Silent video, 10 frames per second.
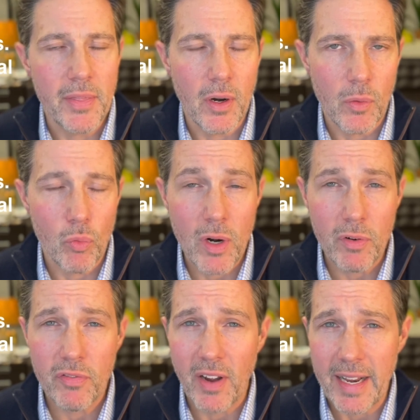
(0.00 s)
River
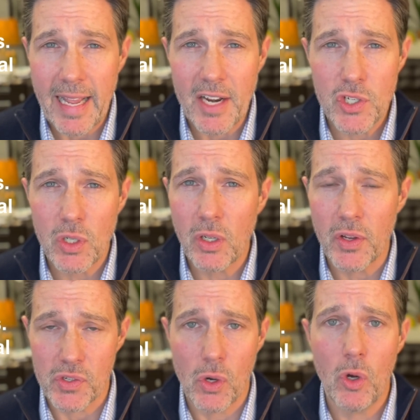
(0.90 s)
Financial,
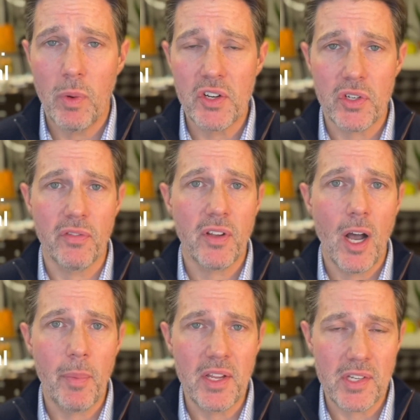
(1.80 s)
there's a whole bunch of
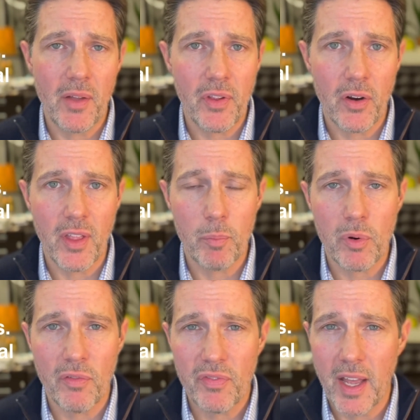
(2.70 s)
companies out there
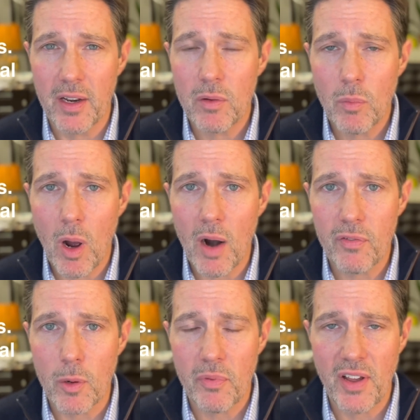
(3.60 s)
that
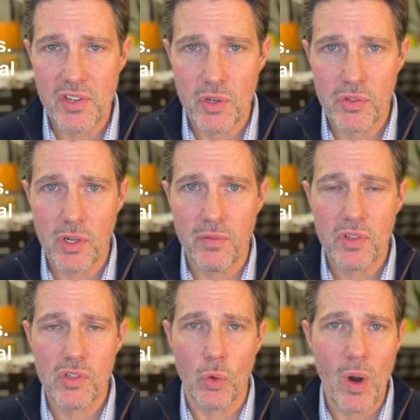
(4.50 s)
offer professional
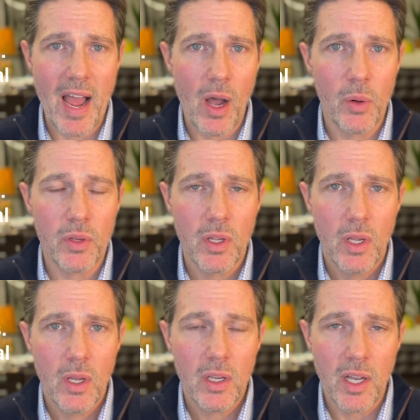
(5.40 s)
services around
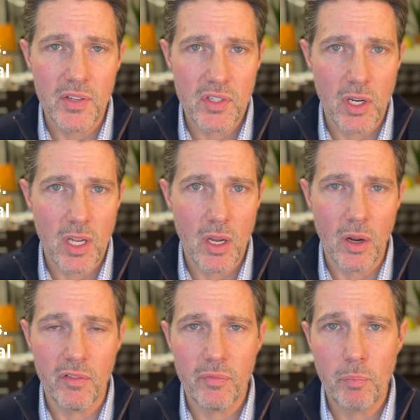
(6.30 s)
custody
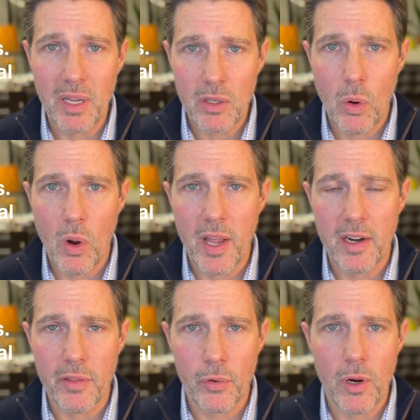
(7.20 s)
of Bitcoin and
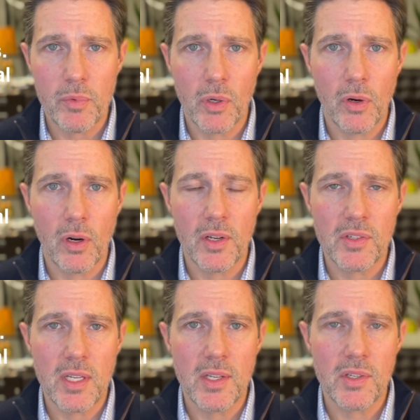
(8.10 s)
other
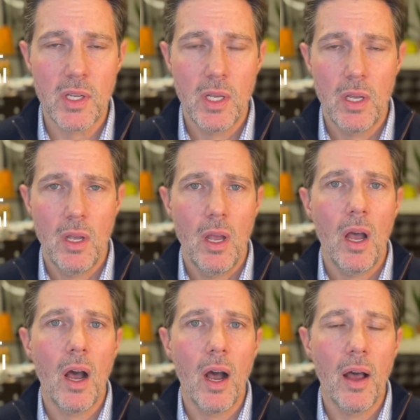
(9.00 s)
cryptocurrencies.
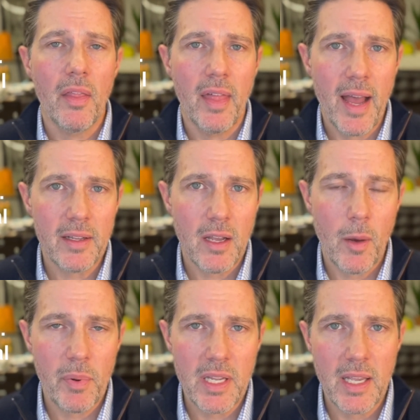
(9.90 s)
That
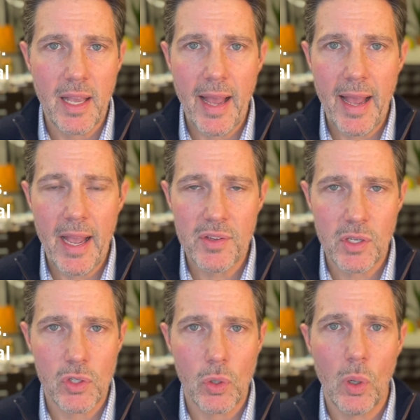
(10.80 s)
company has
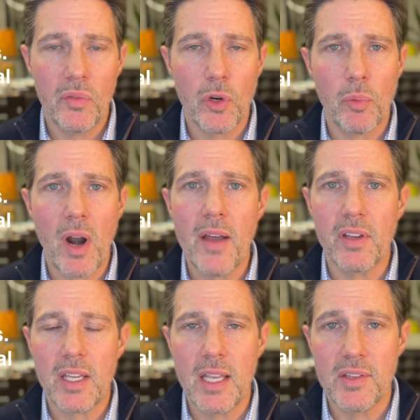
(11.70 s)
control of your
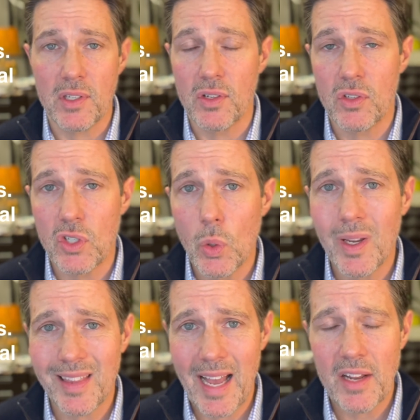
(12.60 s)
private keys and is
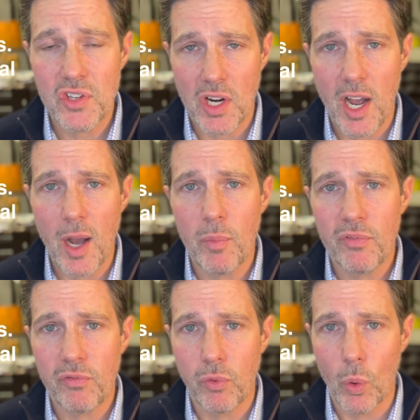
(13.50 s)
doing that job
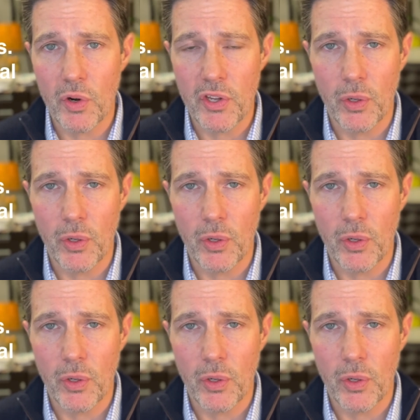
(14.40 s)
for you.